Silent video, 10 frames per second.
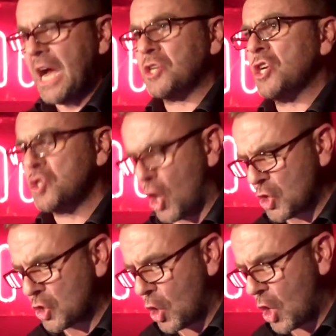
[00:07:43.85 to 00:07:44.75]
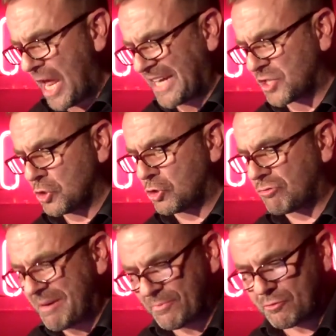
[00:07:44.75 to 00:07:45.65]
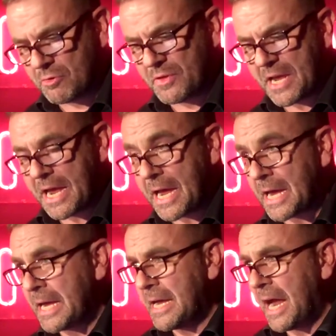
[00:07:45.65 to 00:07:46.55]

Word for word: and her Donegal accent crept through the air,